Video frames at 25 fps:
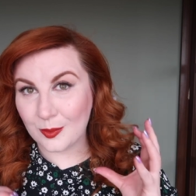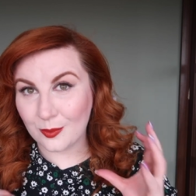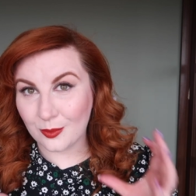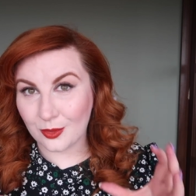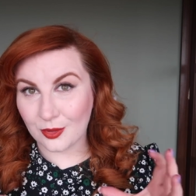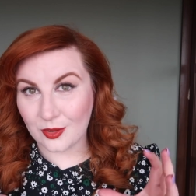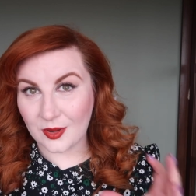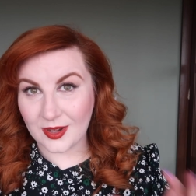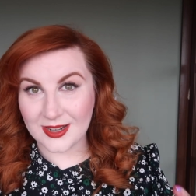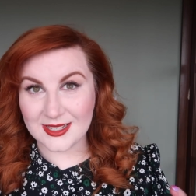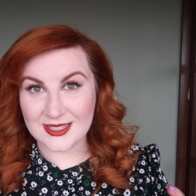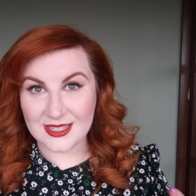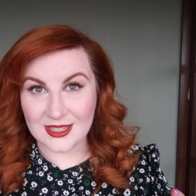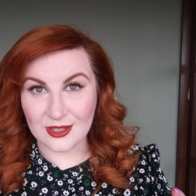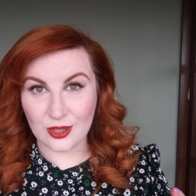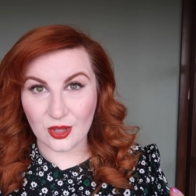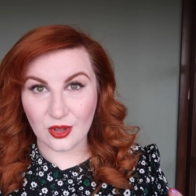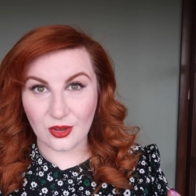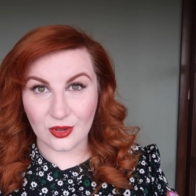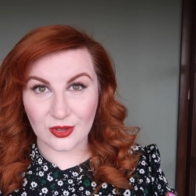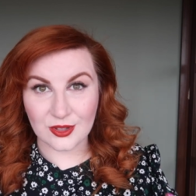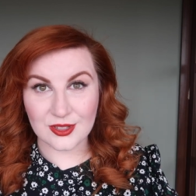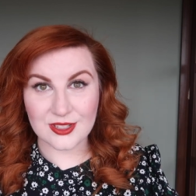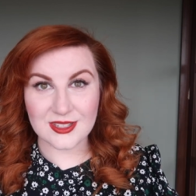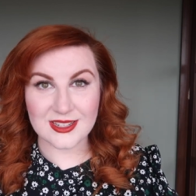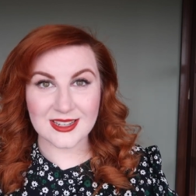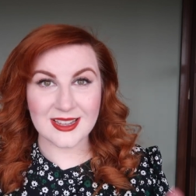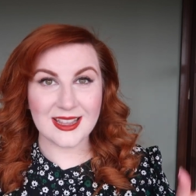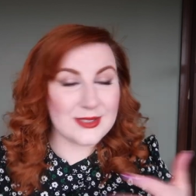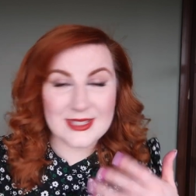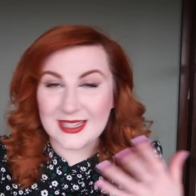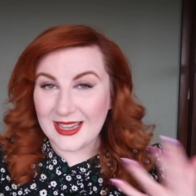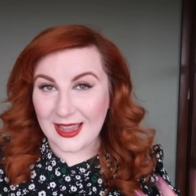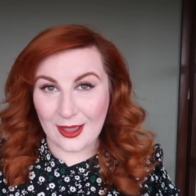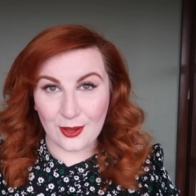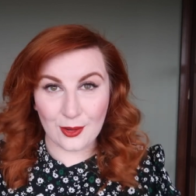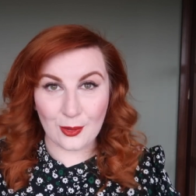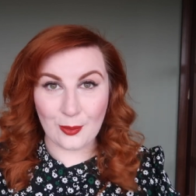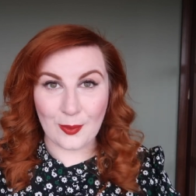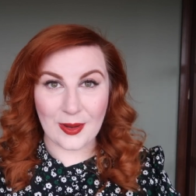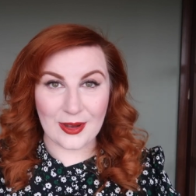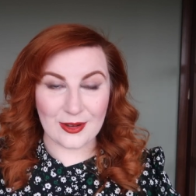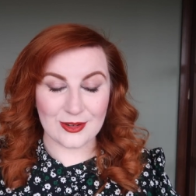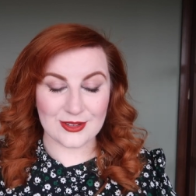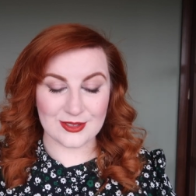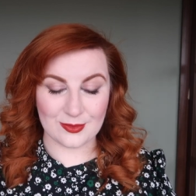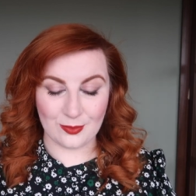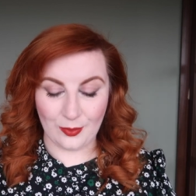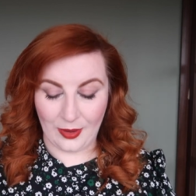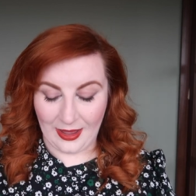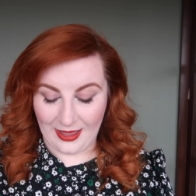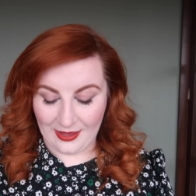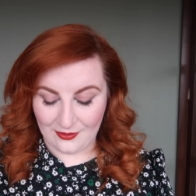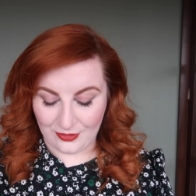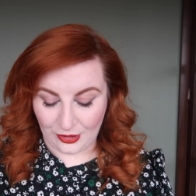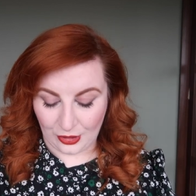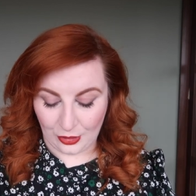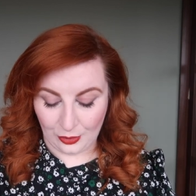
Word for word: pretty good. I'll see how it wears and whatever,